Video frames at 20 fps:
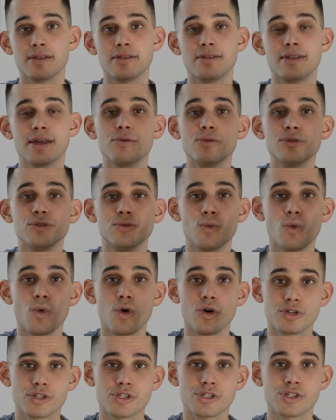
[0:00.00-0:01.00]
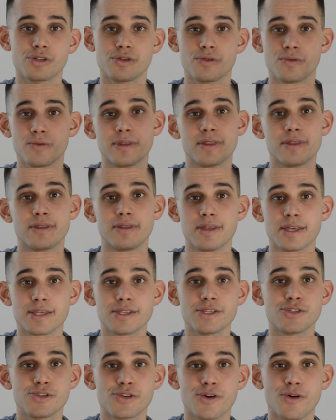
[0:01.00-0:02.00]
they would wash with
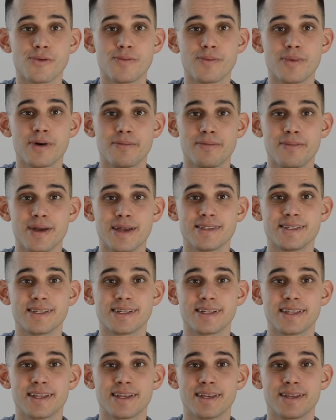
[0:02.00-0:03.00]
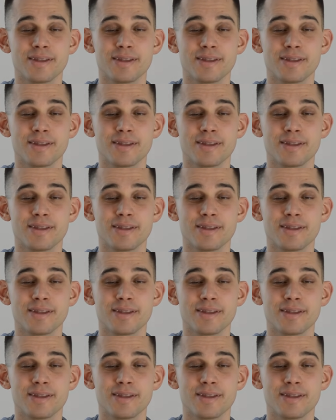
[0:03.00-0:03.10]
this soap basically